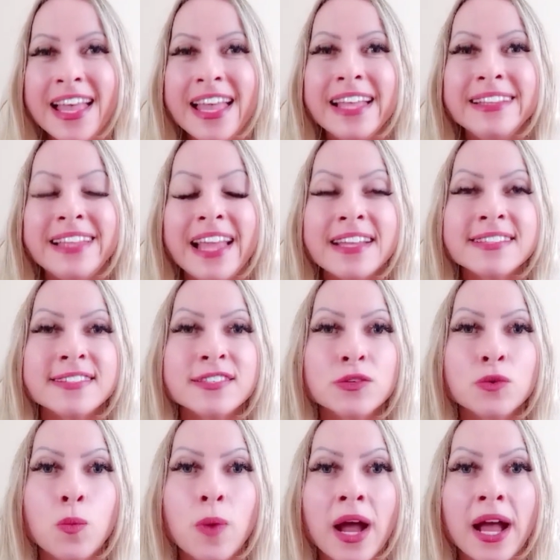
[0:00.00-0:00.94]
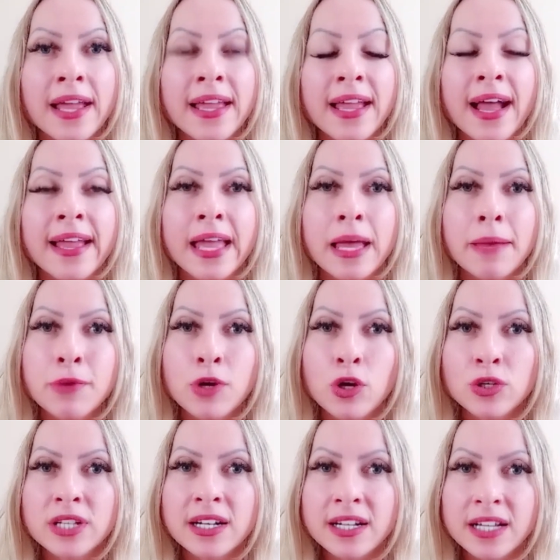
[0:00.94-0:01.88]
And that's why I am
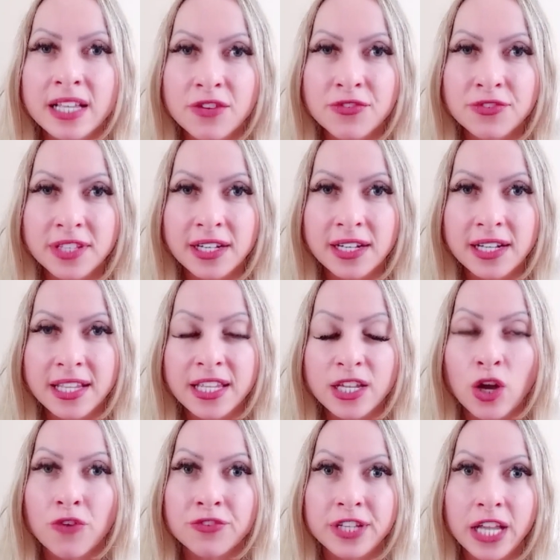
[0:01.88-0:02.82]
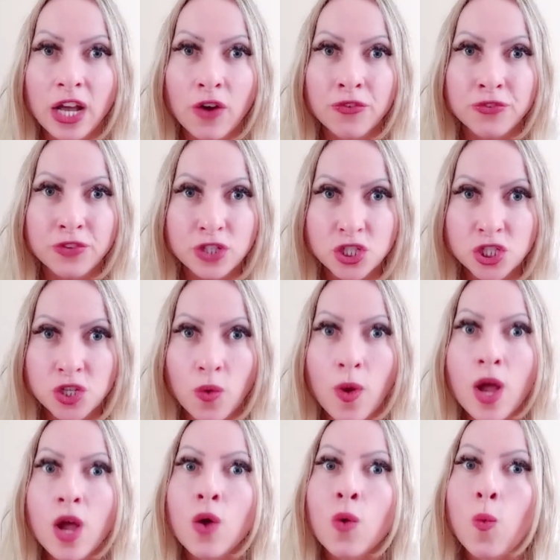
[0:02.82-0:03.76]
gonna leave the link of the official